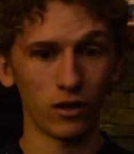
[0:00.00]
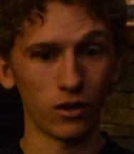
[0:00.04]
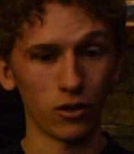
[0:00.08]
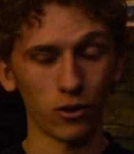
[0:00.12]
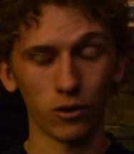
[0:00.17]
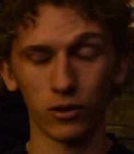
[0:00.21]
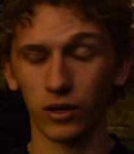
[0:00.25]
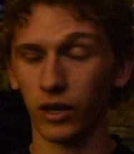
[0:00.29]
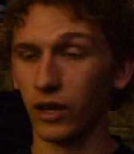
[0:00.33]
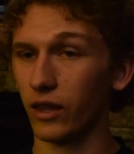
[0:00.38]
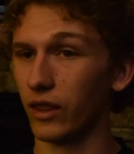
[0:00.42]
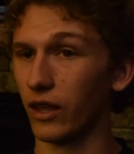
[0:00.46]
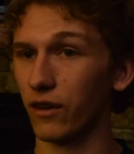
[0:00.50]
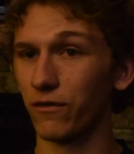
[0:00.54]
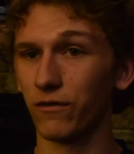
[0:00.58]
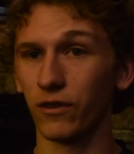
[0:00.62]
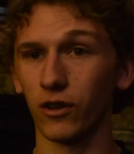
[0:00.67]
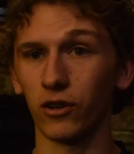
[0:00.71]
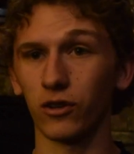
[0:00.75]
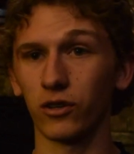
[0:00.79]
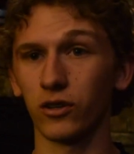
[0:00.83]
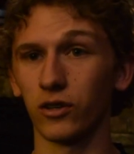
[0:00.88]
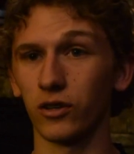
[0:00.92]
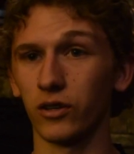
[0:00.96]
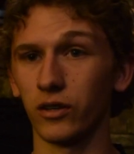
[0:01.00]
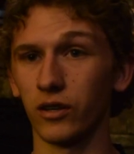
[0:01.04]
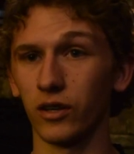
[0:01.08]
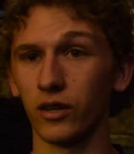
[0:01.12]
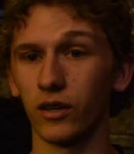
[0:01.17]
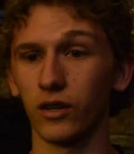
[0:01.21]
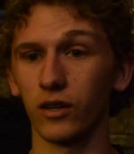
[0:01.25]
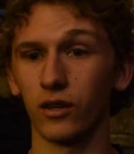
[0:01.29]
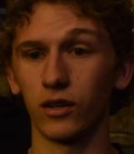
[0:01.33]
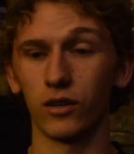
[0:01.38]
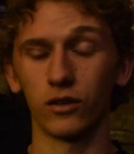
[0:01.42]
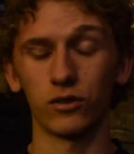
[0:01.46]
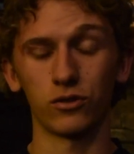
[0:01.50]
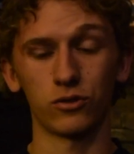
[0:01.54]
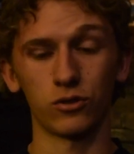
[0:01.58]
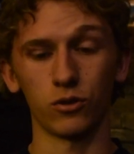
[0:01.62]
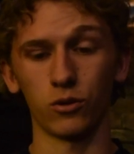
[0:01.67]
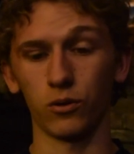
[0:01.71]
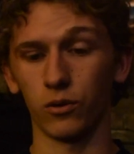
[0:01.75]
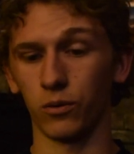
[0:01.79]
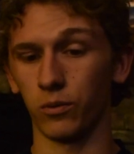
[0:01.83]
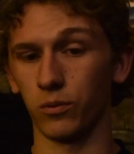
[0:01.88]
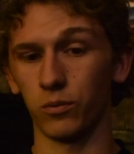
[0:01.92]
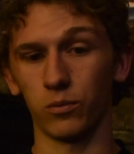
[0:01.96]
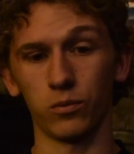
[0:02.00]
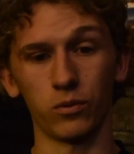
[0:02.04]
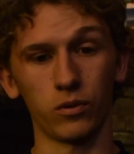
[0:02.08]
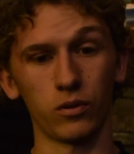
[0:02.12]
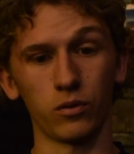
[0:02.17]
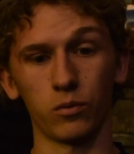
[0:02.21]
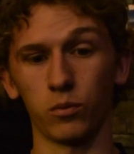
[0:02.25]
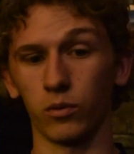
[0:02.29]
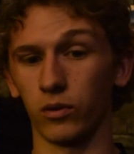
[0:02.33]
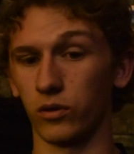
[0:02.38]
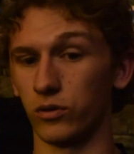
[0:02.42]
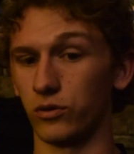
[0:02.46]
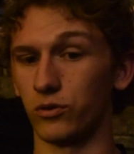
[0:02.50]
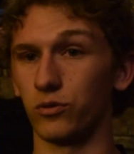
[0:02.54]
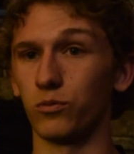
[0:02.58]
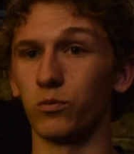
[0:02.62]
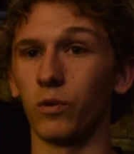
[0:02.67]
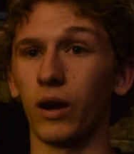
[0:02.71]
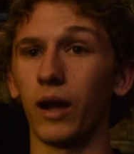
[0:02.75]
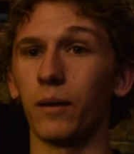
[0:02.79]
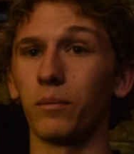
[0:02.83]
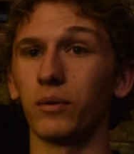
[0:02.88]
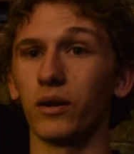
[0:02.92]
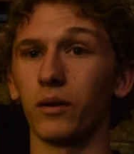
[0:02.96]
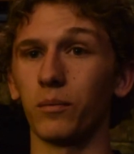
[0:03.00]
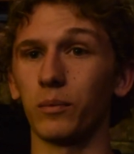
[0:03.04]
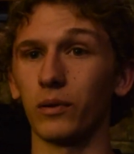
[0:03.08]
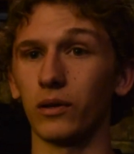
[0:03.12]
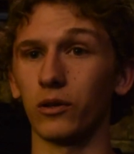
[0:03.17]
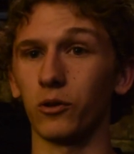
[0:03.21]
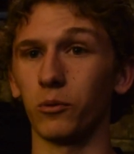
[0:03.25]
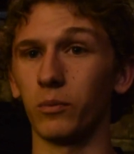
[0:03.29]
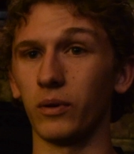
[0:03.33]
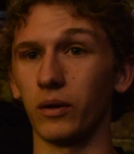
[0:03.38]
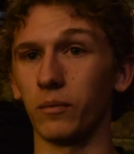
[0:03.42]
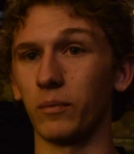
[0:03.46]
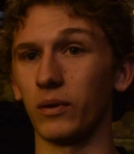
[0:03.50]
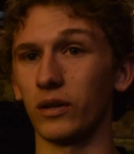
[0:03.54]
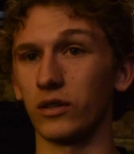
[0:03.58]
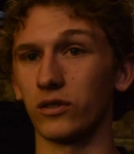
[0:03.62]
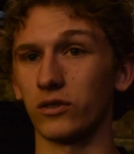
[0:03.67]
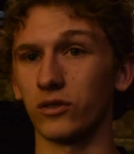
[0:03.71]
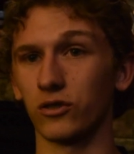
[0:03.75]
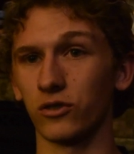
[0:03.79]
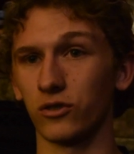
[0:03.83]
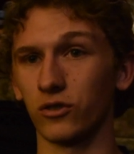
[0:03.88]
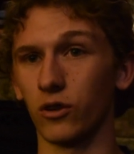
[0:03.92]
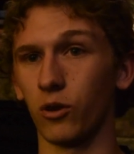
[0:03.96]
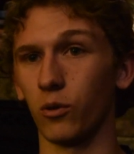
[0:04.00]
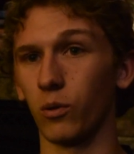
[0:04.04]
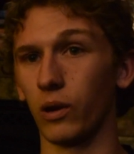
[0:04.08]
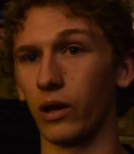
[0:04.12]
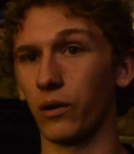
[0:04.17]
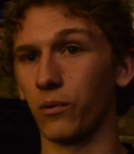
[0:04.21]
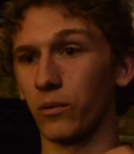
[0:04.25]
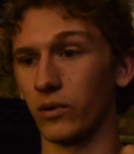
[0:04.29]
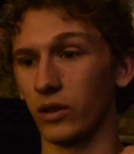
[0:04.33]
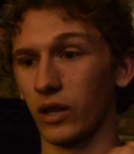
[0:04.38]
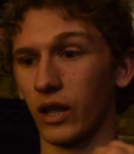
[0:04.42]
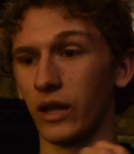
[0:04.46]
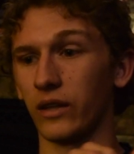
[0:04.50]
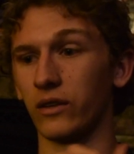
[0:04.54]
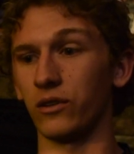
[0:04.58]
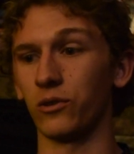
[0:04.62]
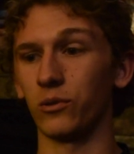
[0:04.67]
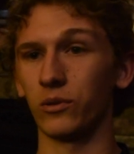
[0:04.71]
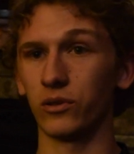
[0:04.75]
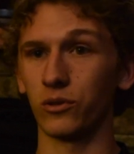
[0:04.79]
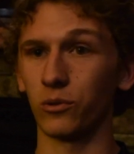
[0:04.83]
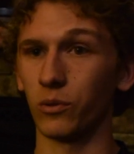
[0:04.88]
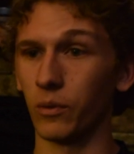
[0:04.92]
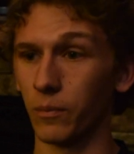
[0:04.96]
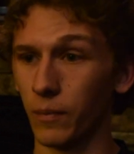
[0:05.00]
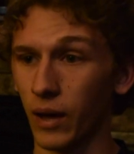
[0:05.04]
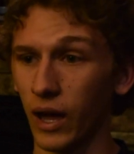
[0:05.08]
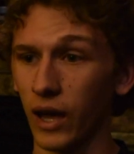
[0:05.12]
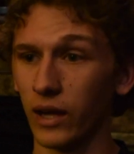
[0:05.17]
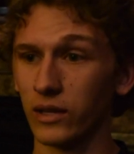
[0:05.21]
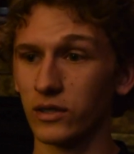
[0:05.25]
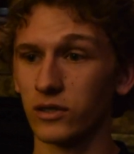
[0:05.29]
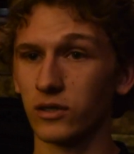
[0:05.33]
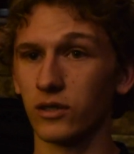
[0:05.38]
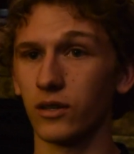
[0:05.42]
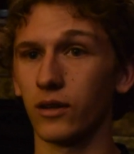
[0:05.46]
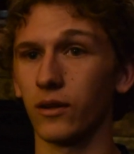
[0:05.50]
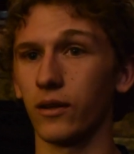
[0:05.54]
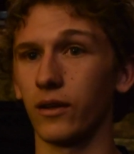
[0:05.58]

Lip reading: Okay, that felt good. So we're ramp it up a little bit, because there's no way we're letting you into a match